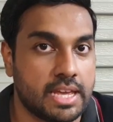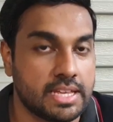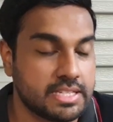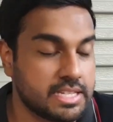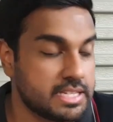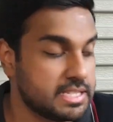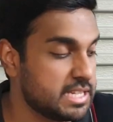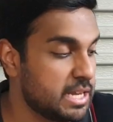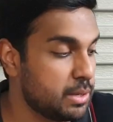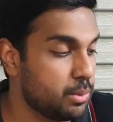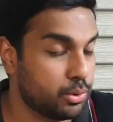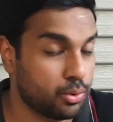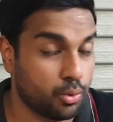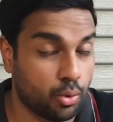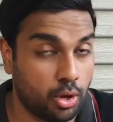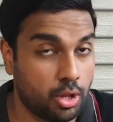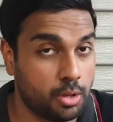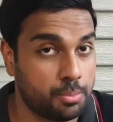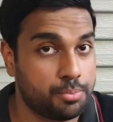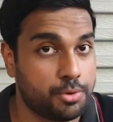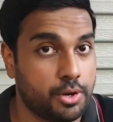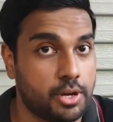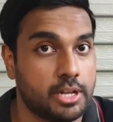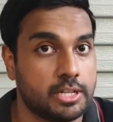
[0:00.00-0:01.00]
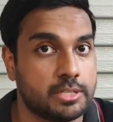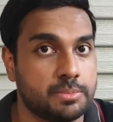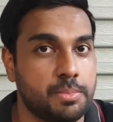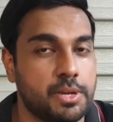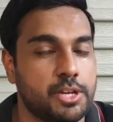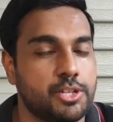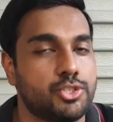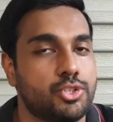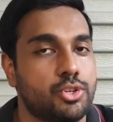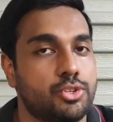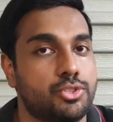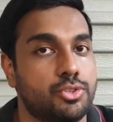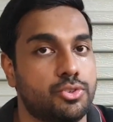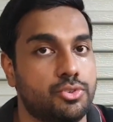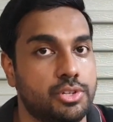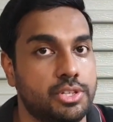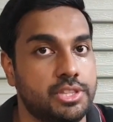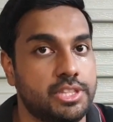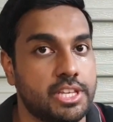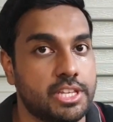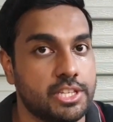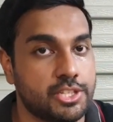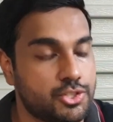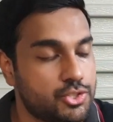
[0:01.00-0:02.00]
As I say with all products, make sure to
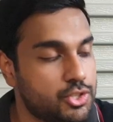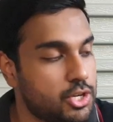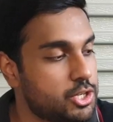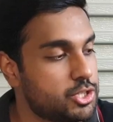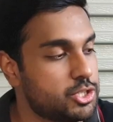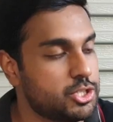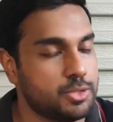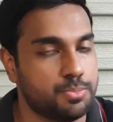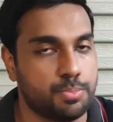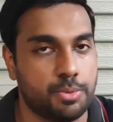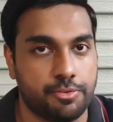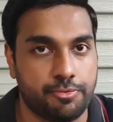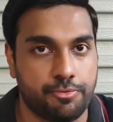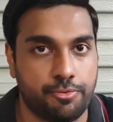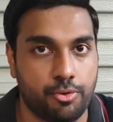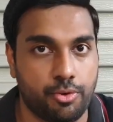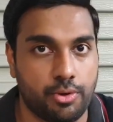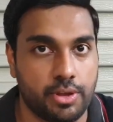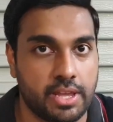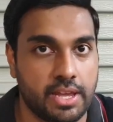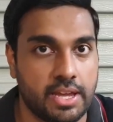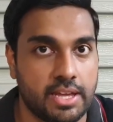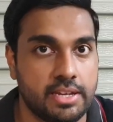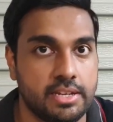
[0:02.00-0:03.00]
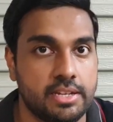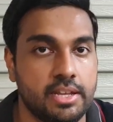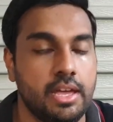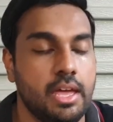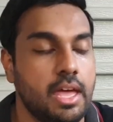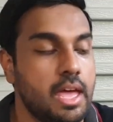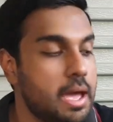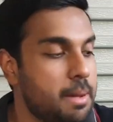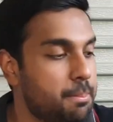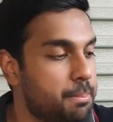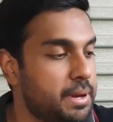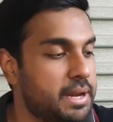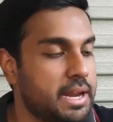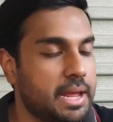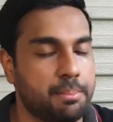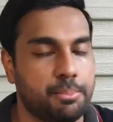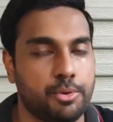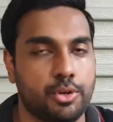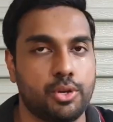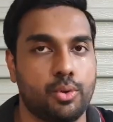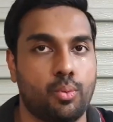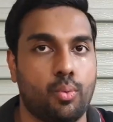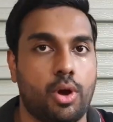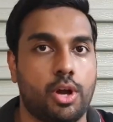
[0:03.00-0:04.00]
read the instructions beforehand, but I'm
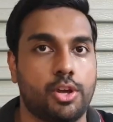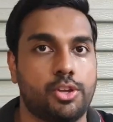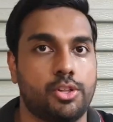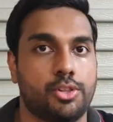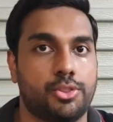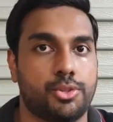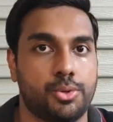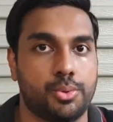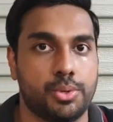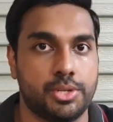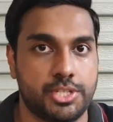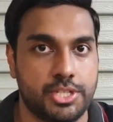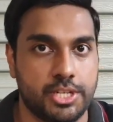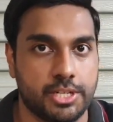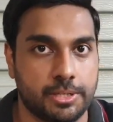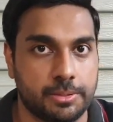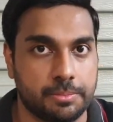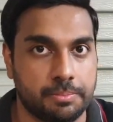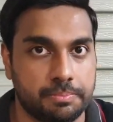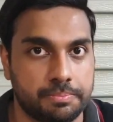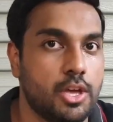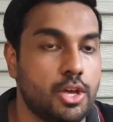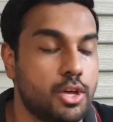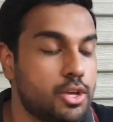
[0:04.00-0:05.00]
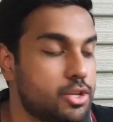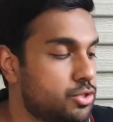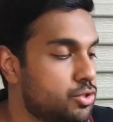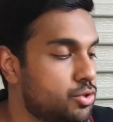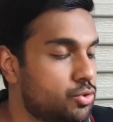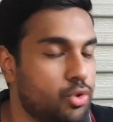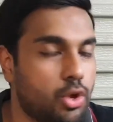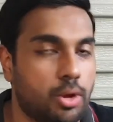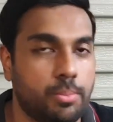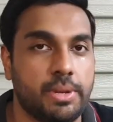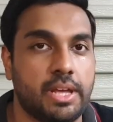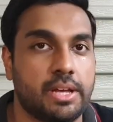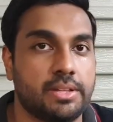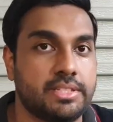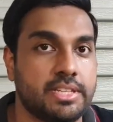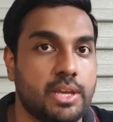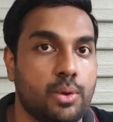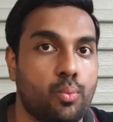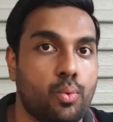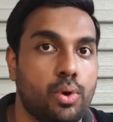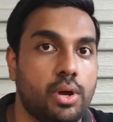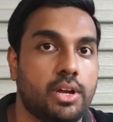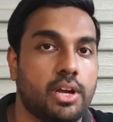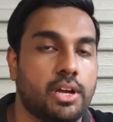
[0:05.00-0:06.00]
going to walk you through it here. So normally I'd say
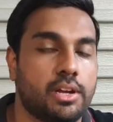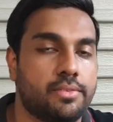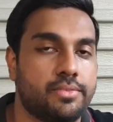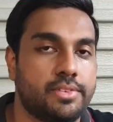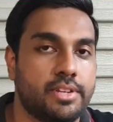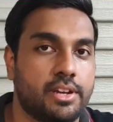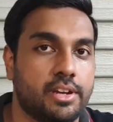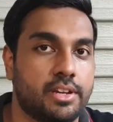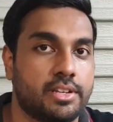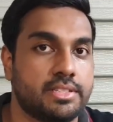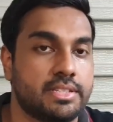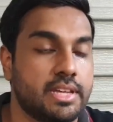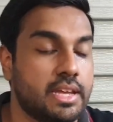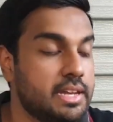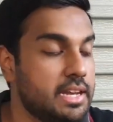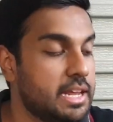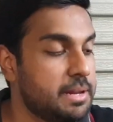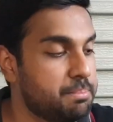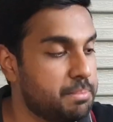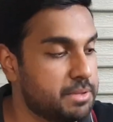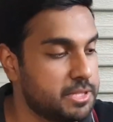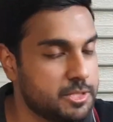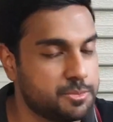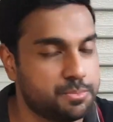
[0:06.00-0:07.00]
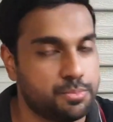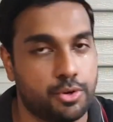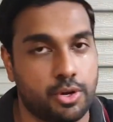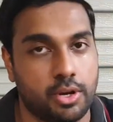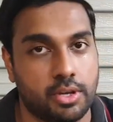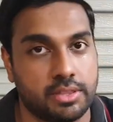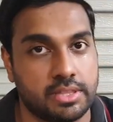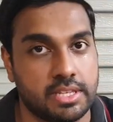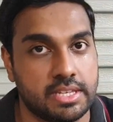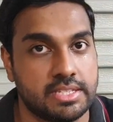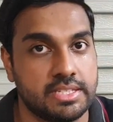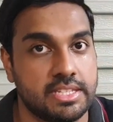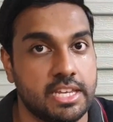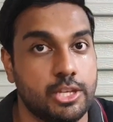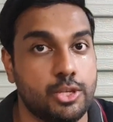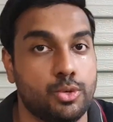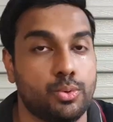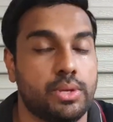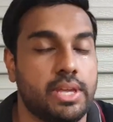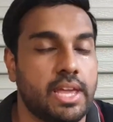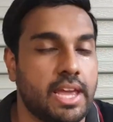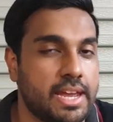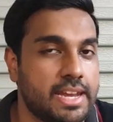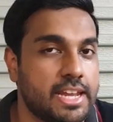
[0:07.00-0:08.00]
work out of direct sunlight, but this product, they say you
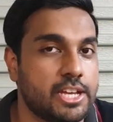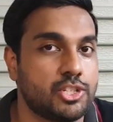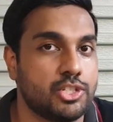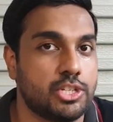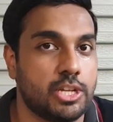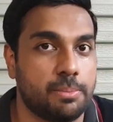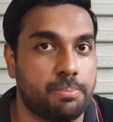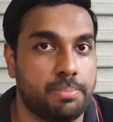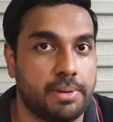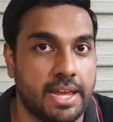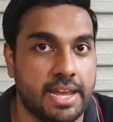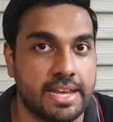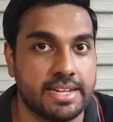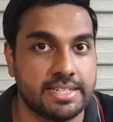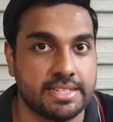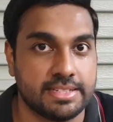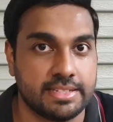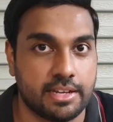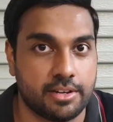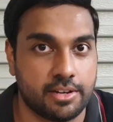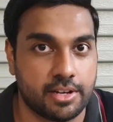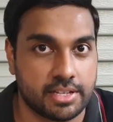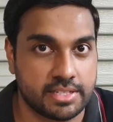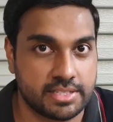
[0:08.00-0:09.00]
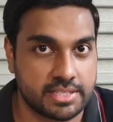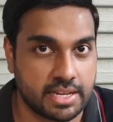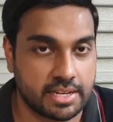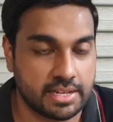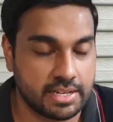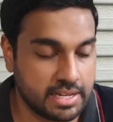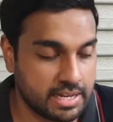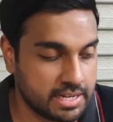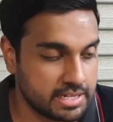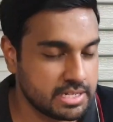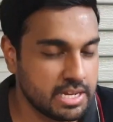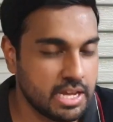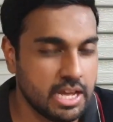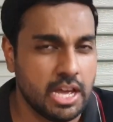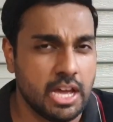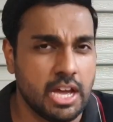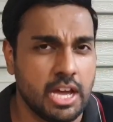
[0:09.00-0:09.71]
can actually apply it in direct sunlight.